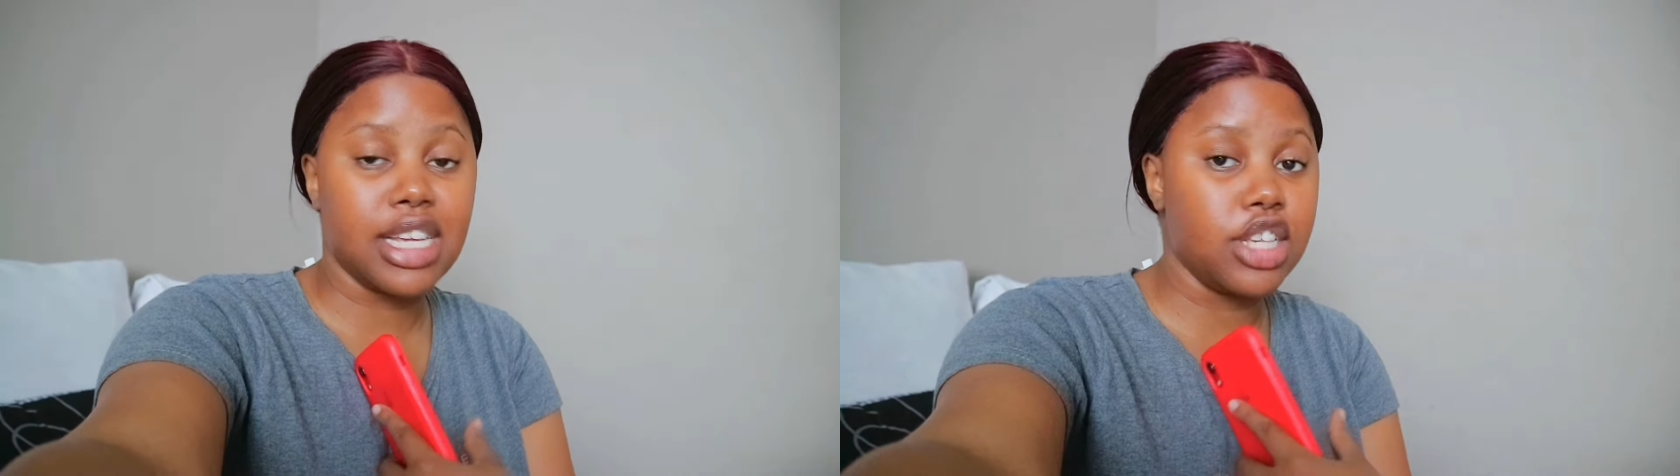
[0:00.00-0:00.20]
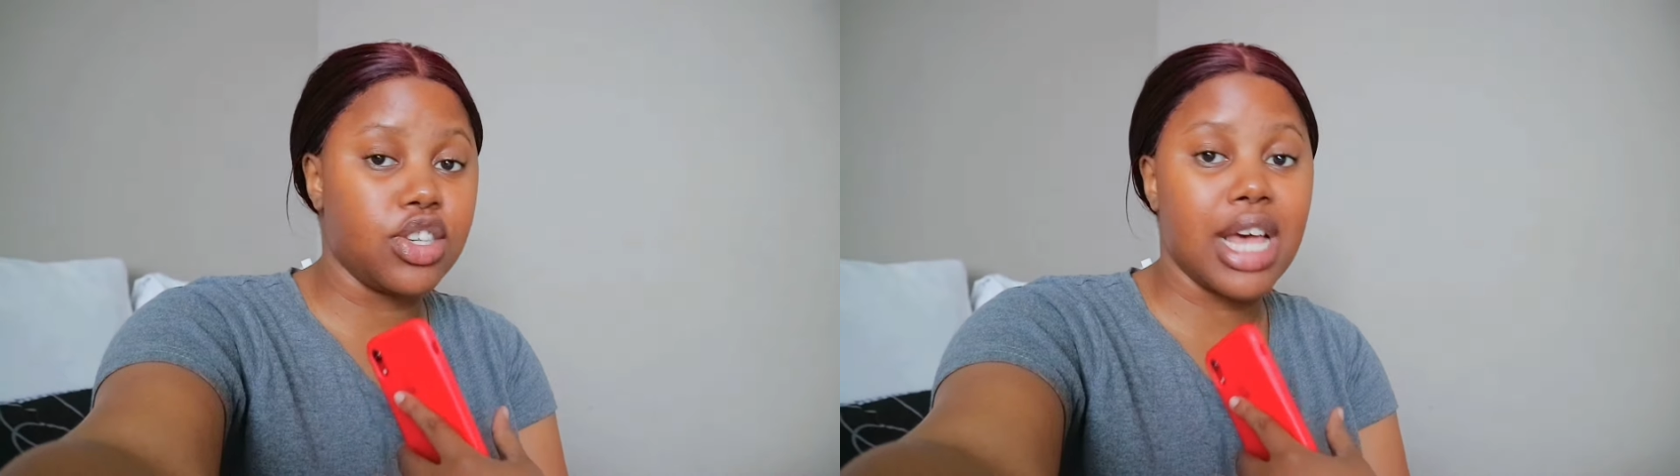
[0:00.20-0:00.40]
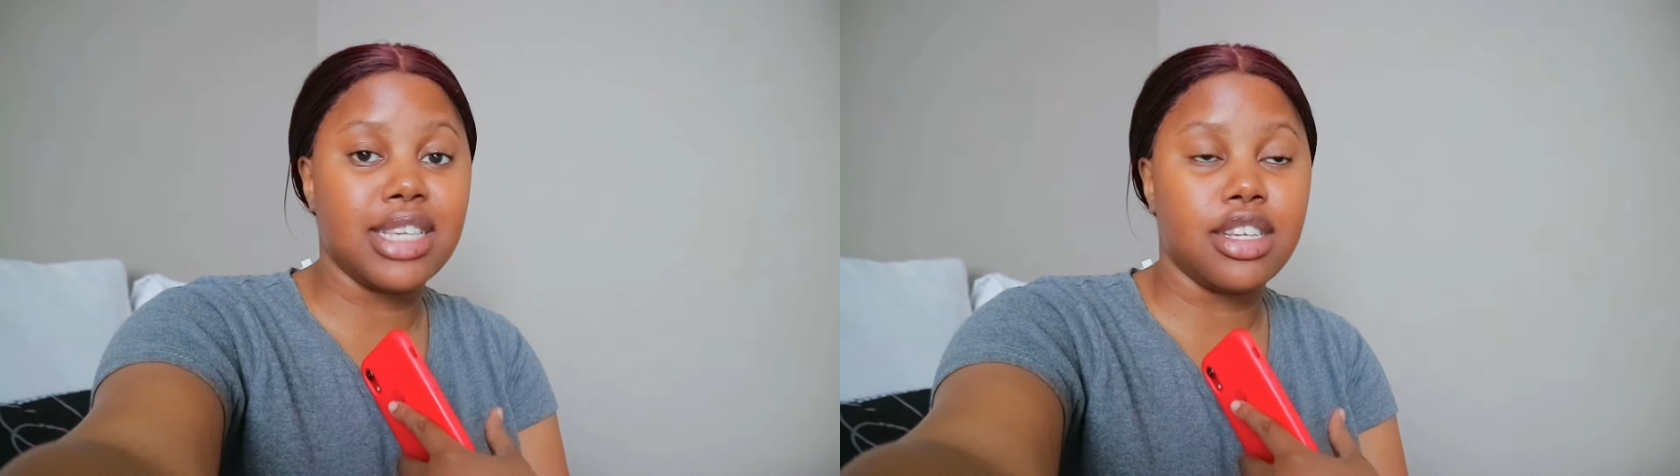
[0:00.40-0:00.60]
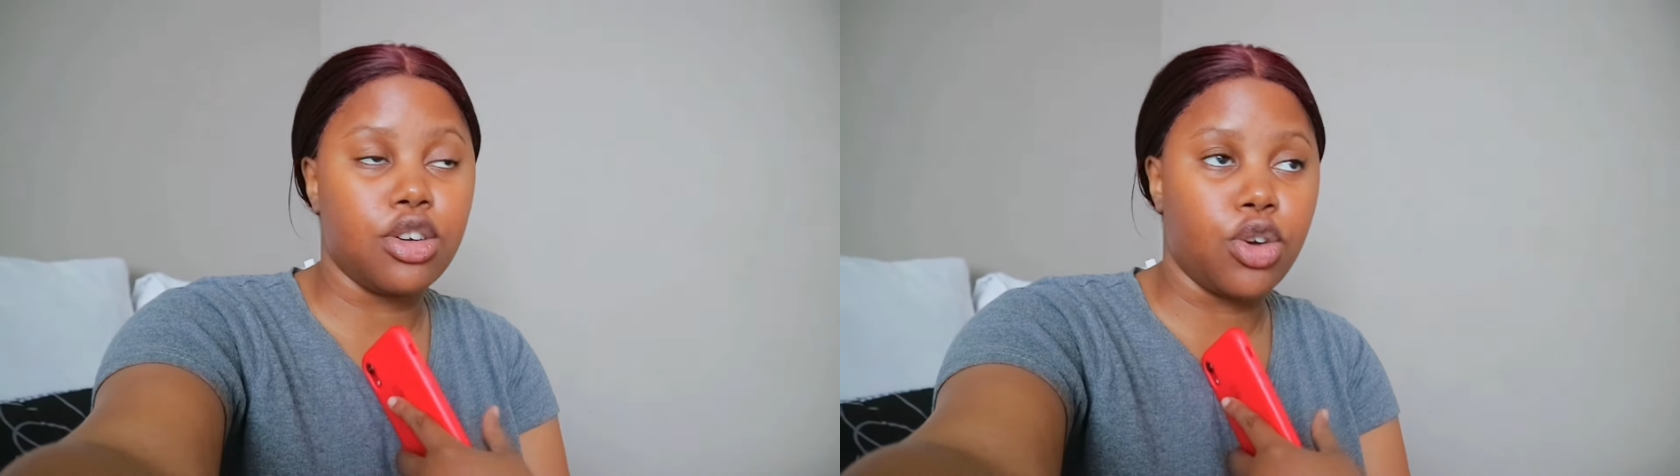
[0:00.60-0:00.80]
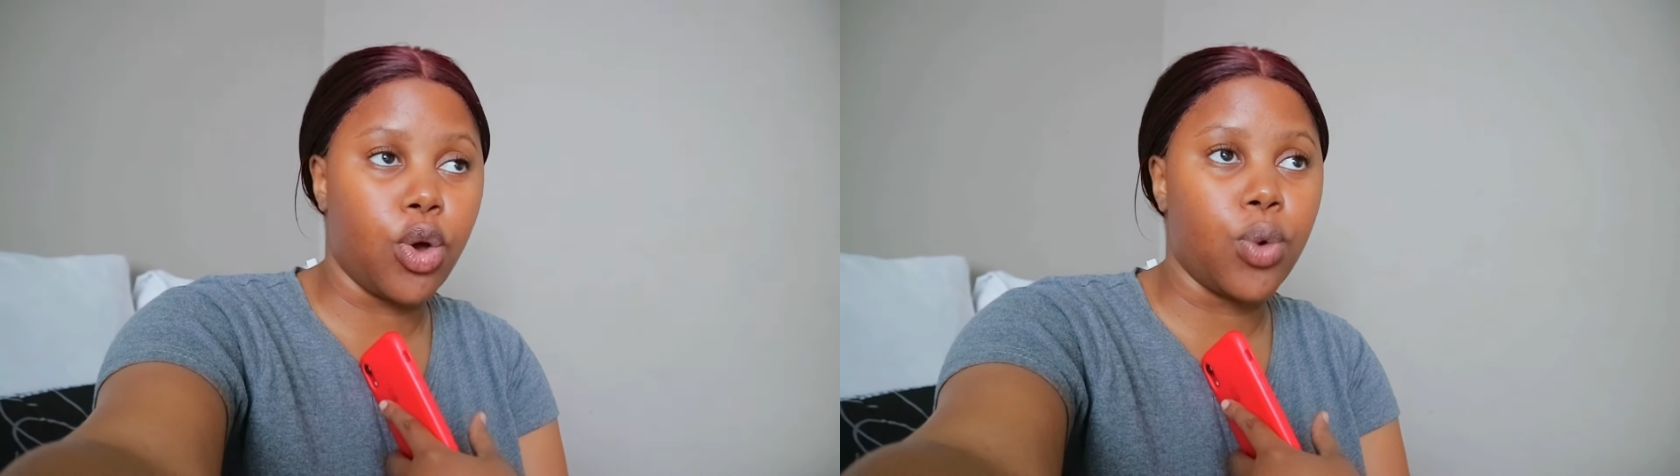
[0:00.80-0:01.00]
in case you guys
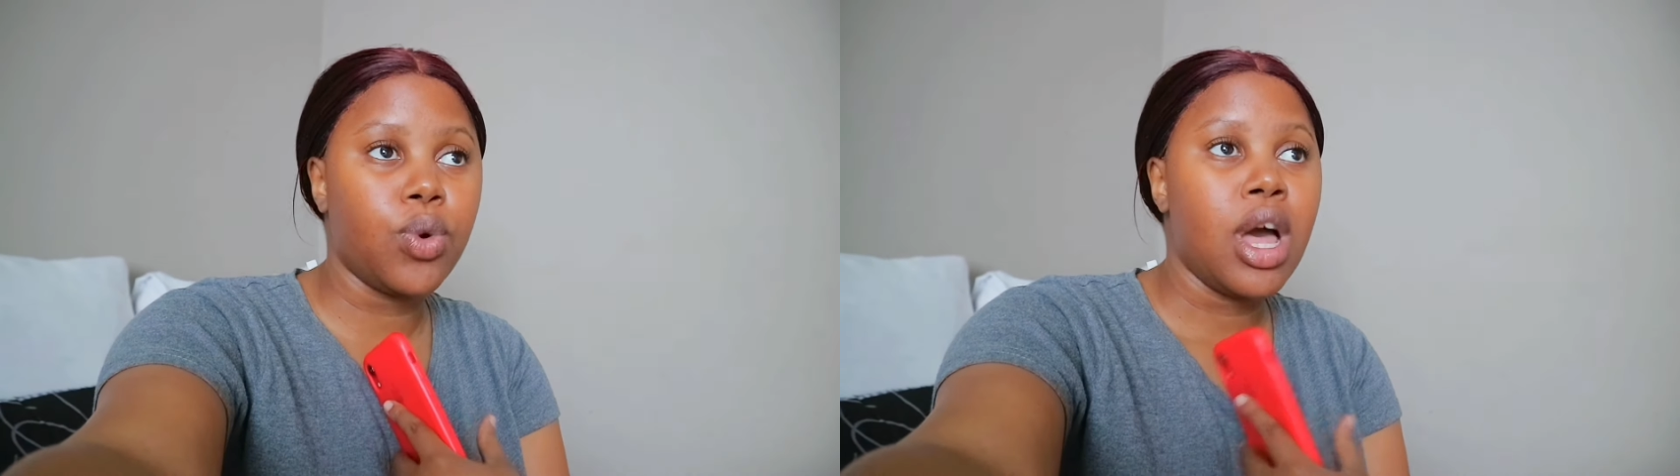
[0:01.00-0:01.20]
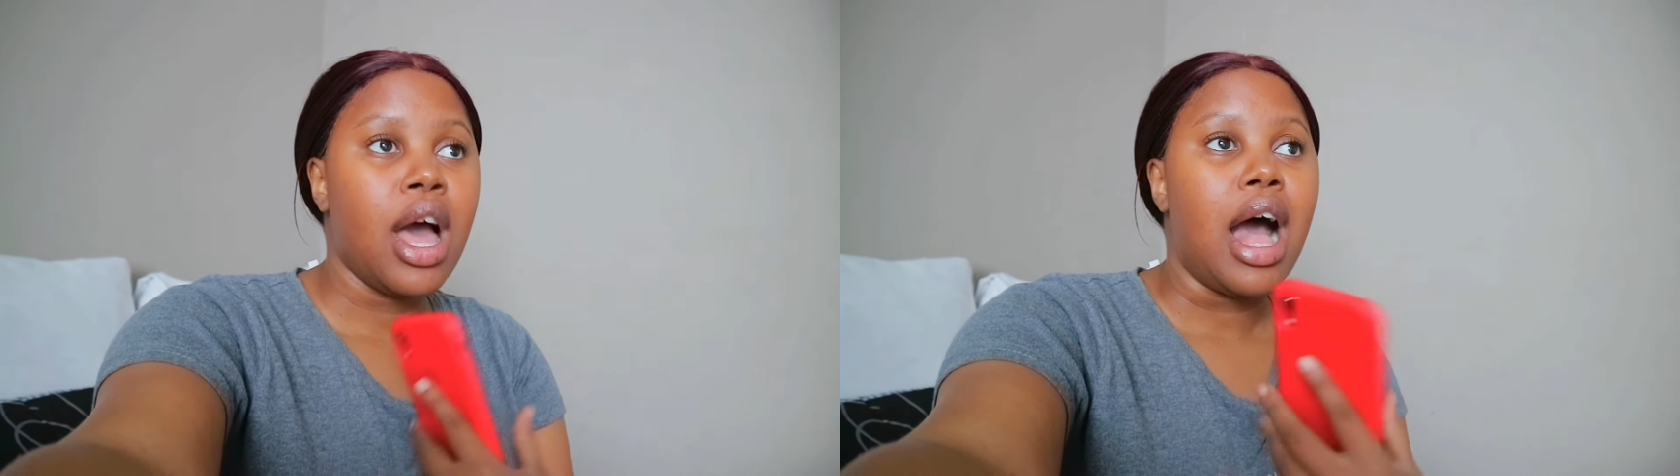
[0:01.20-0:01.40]
didn't know,